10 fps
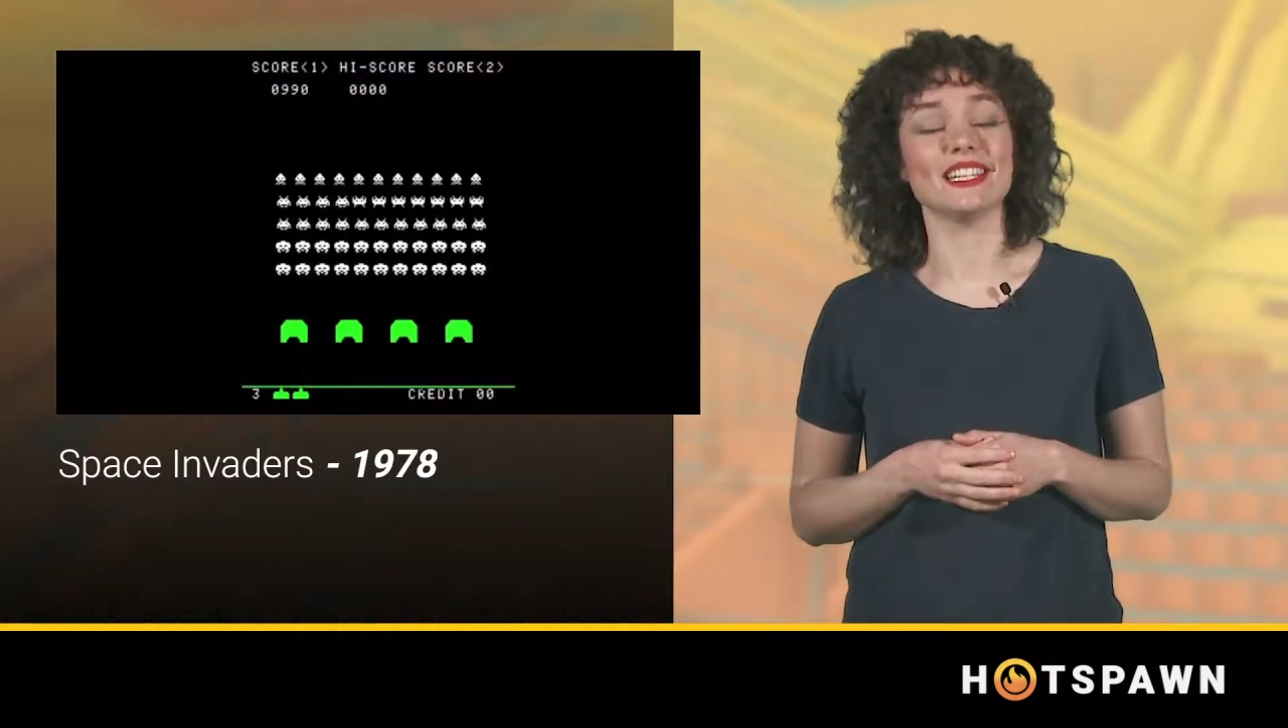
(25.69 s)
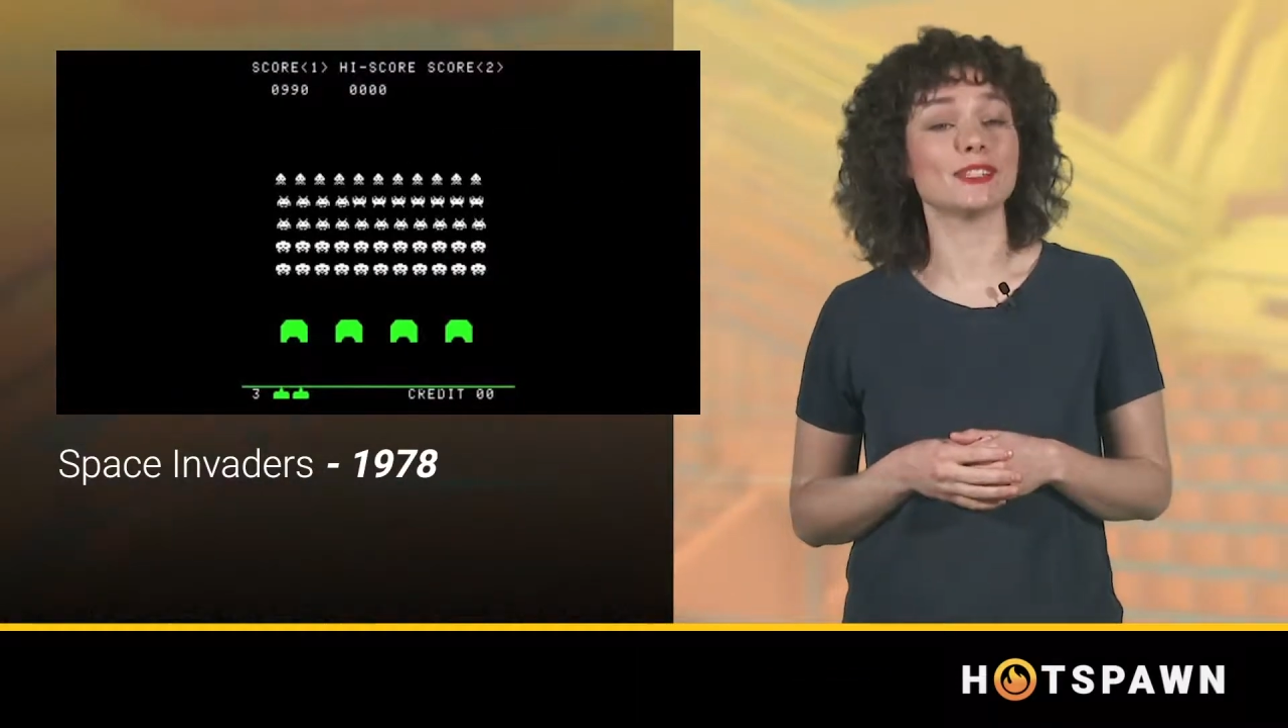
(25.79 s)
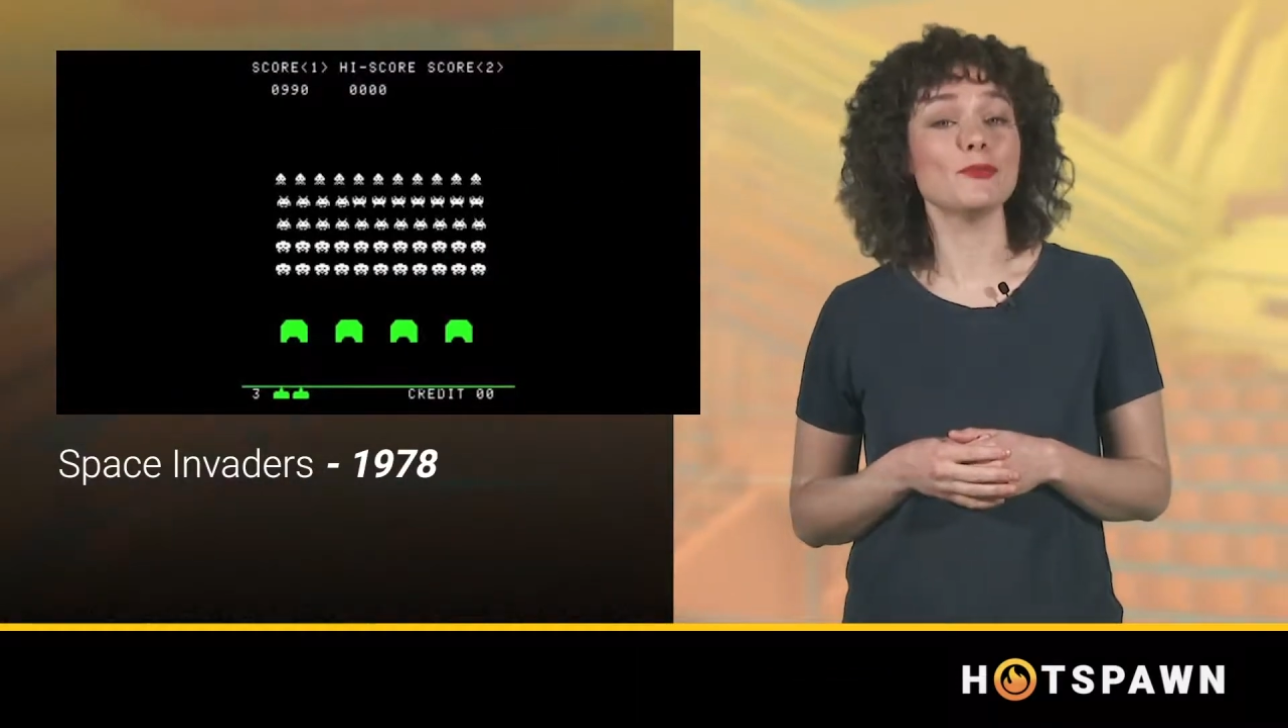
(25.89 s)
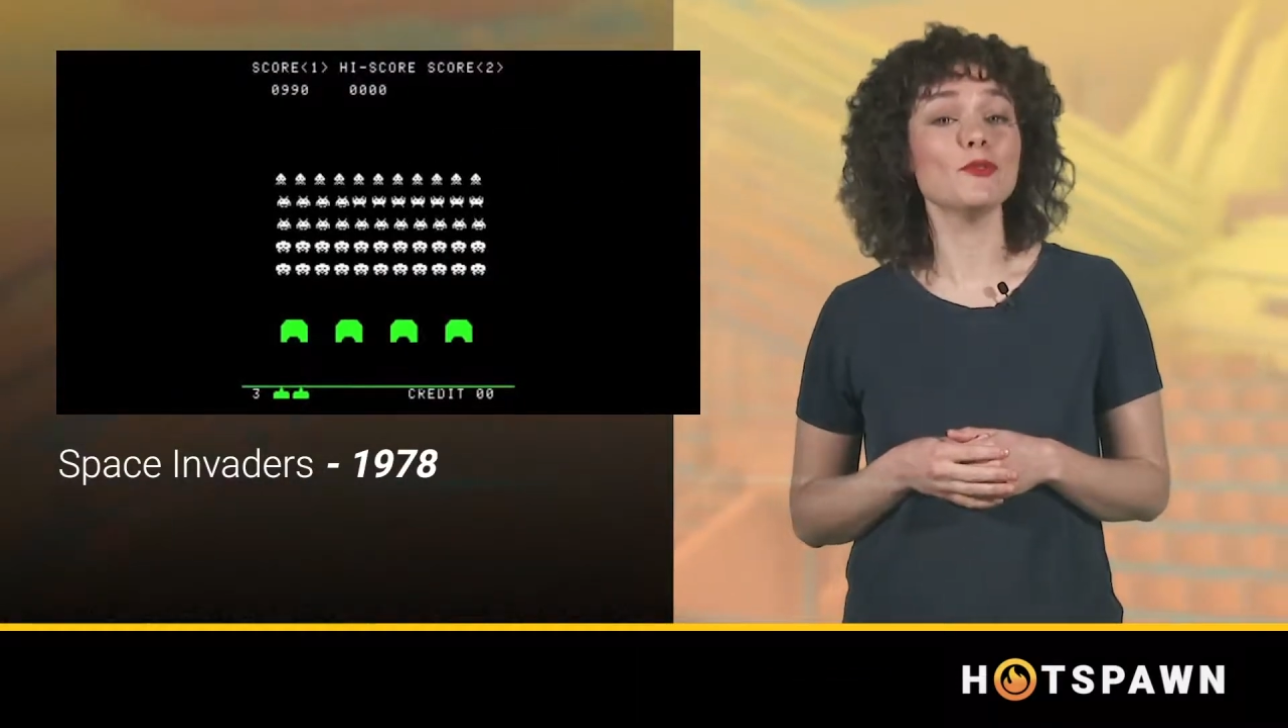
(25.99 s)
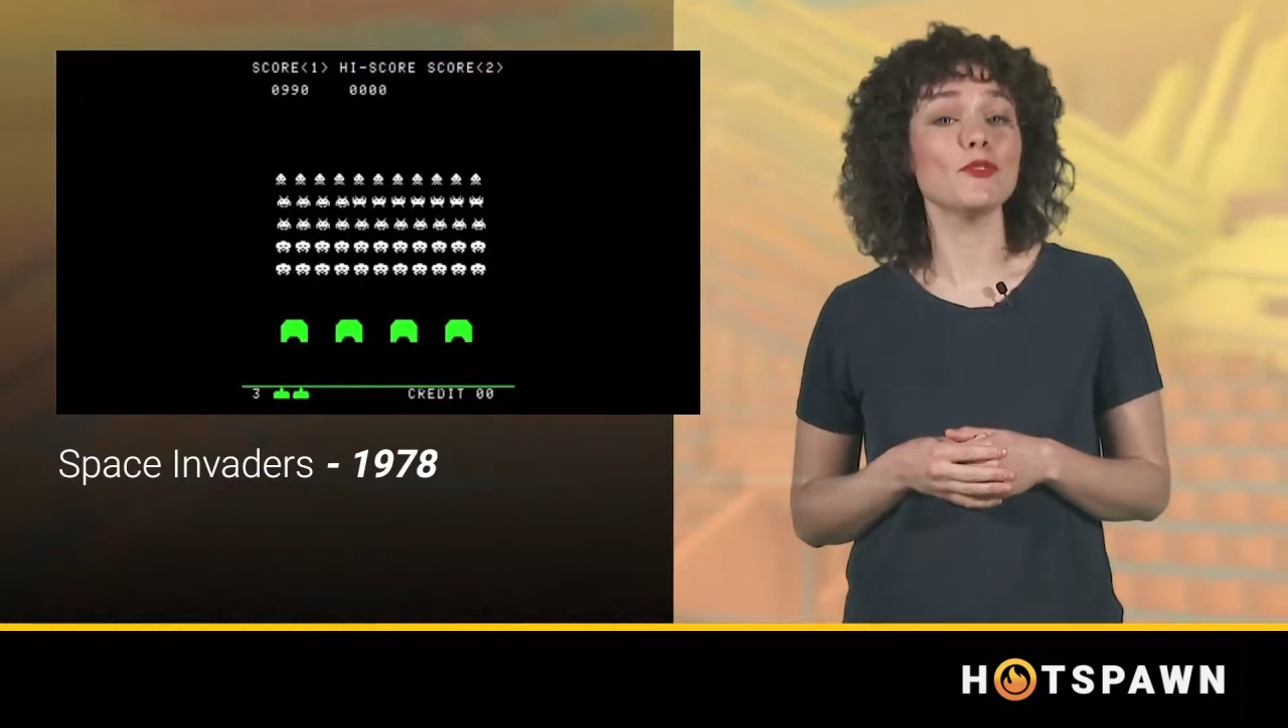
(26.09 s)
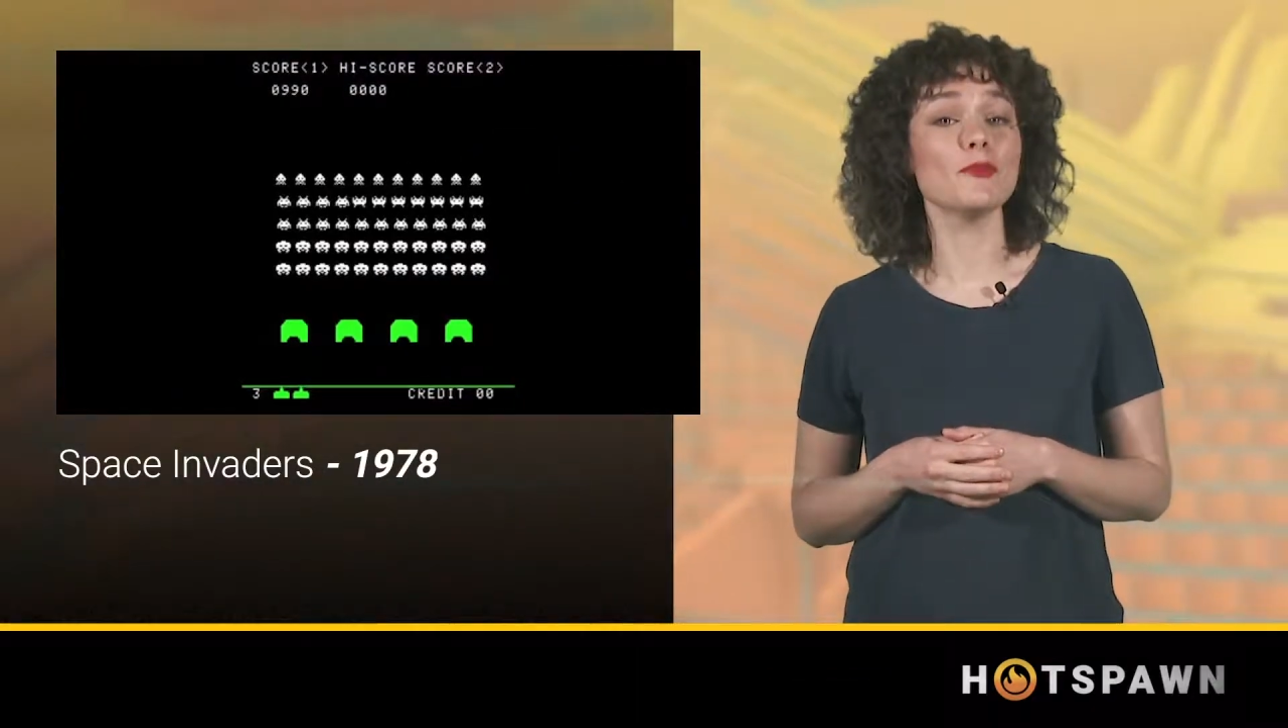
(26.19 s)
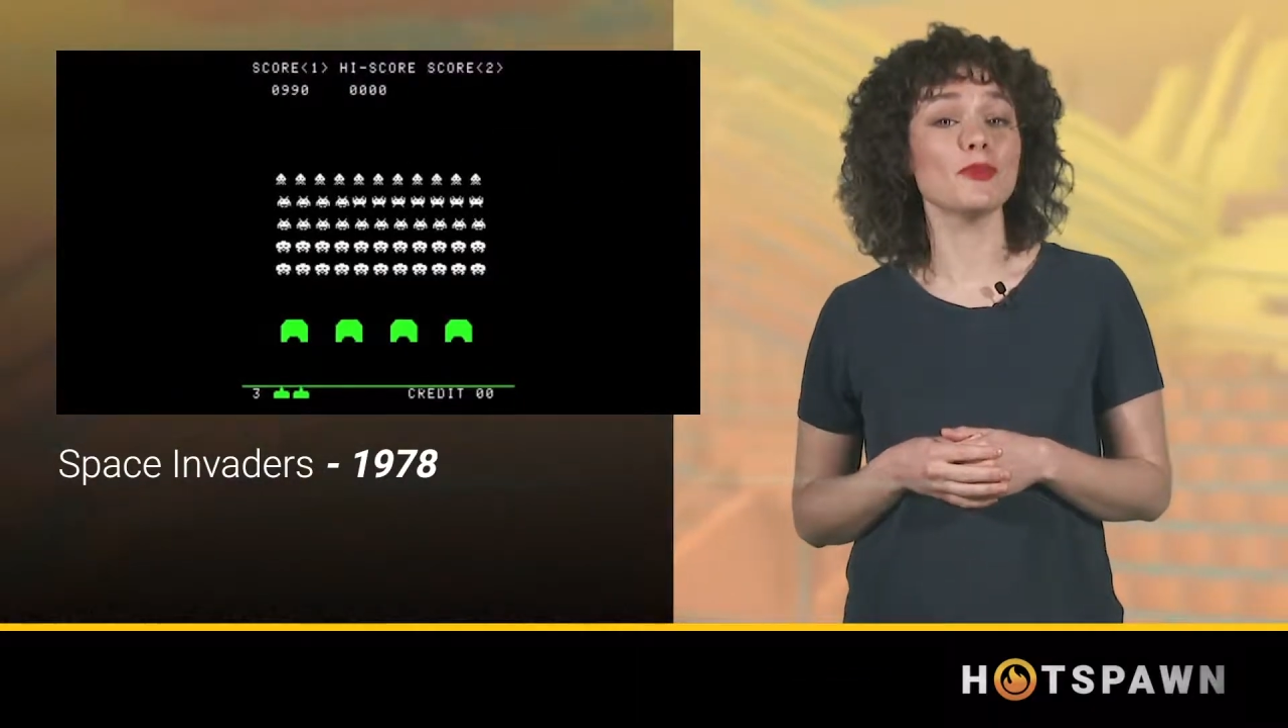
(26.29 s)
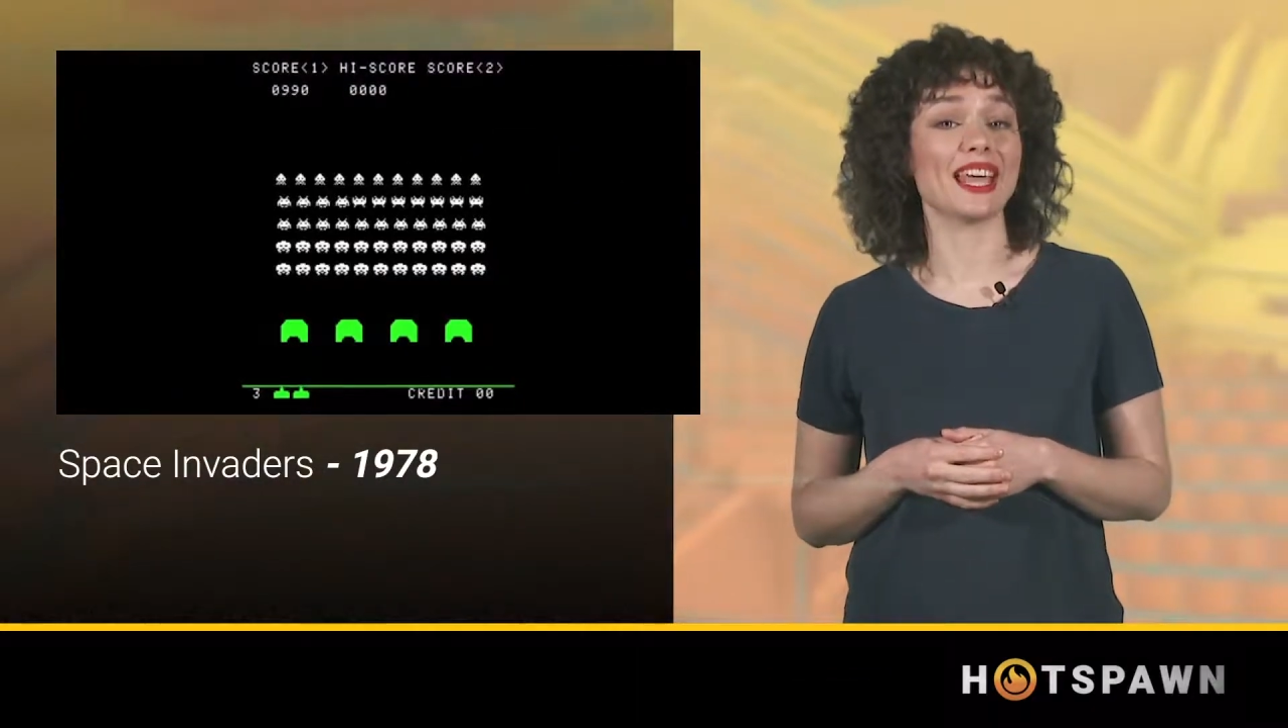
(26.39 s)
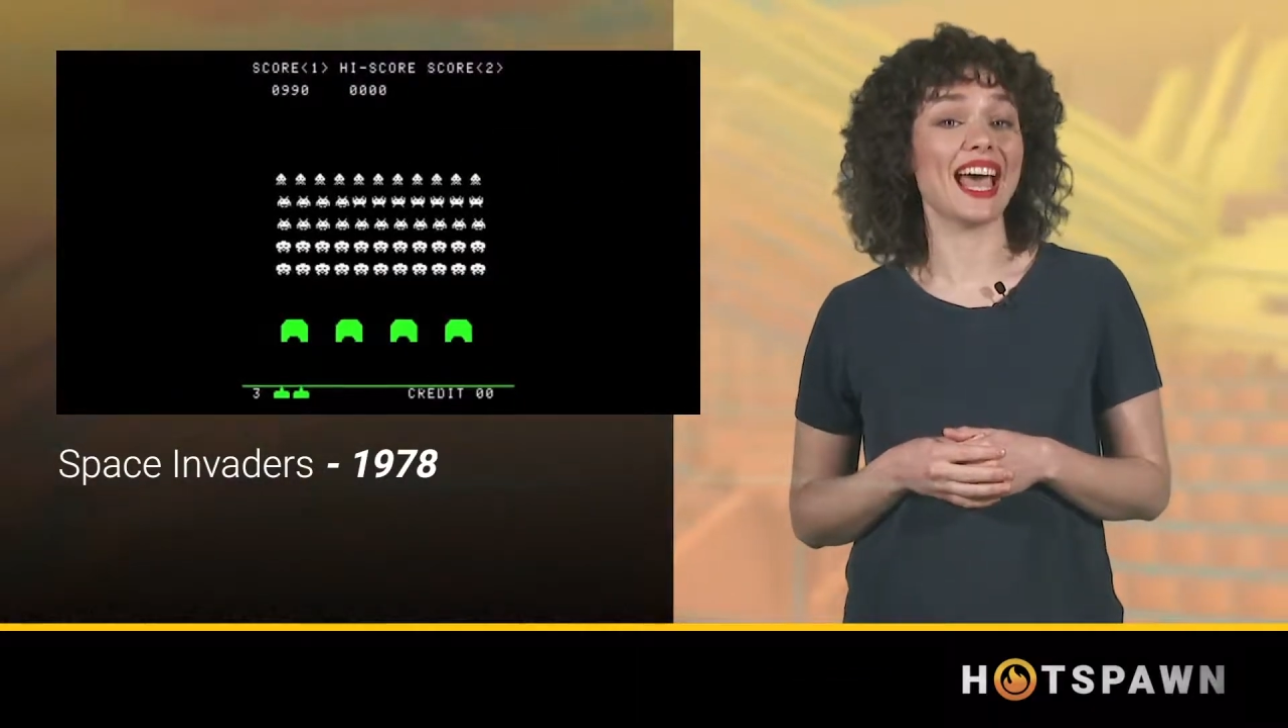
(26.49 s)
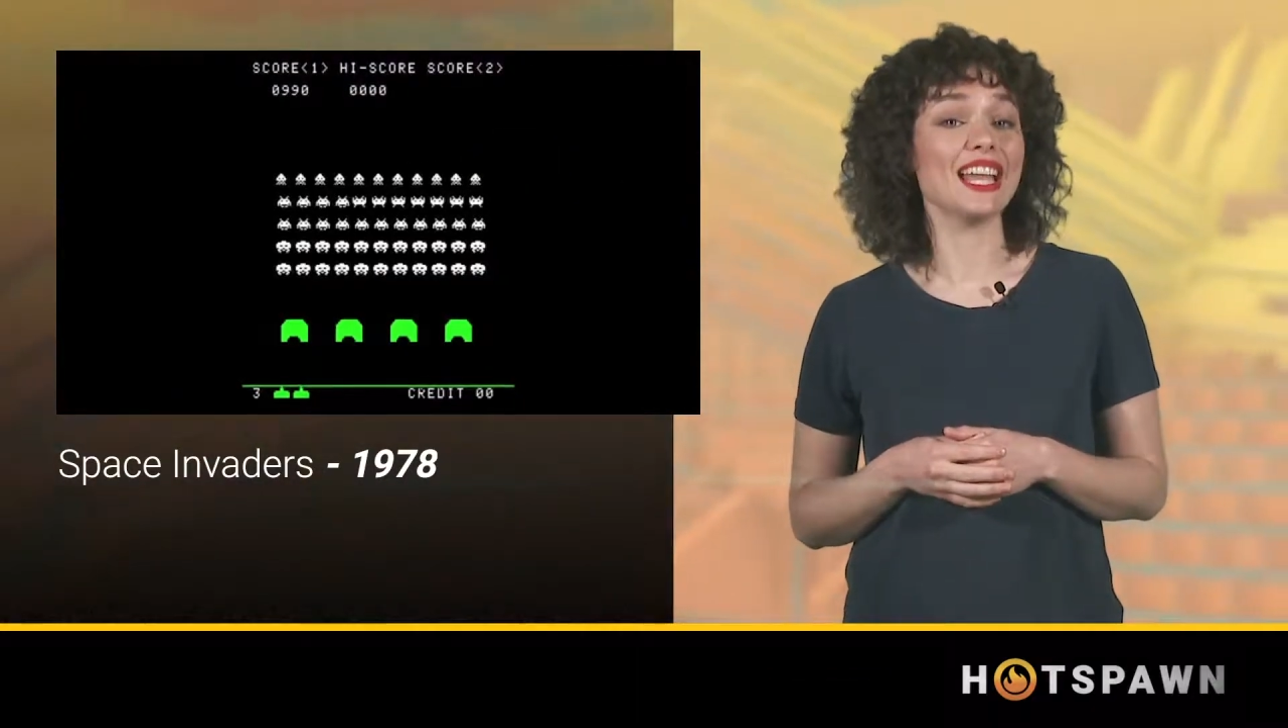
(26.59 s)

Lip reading: in a small room with a